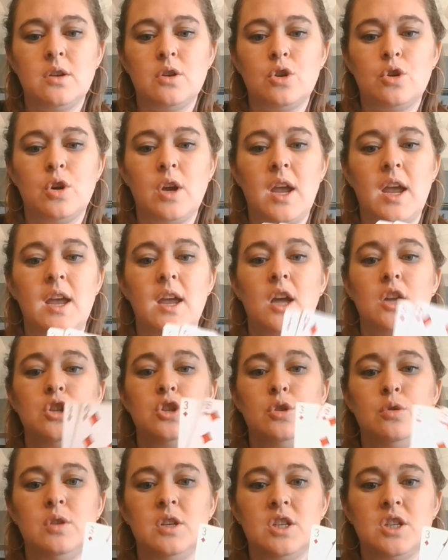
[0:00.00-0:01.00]
create a
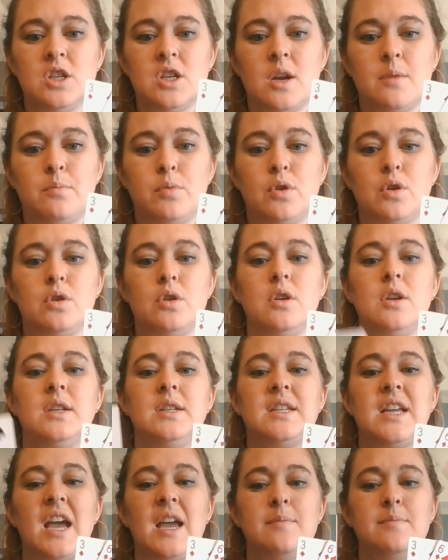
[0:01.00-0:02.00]
2-digit number
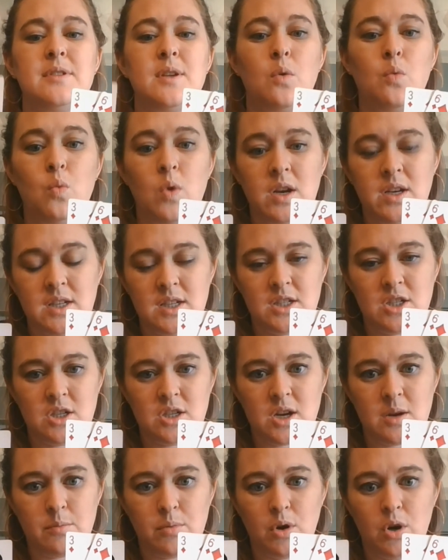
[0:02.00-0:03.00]
times a 1-digit
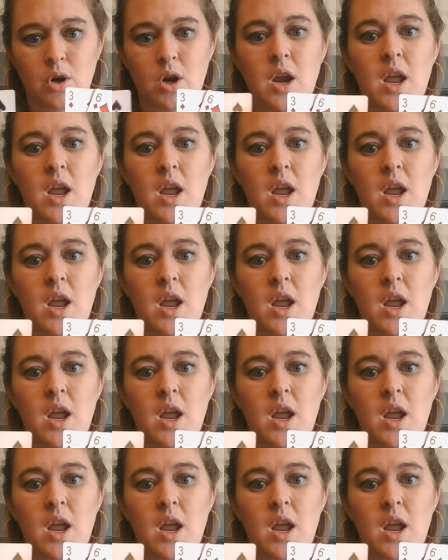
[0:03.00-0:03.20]
number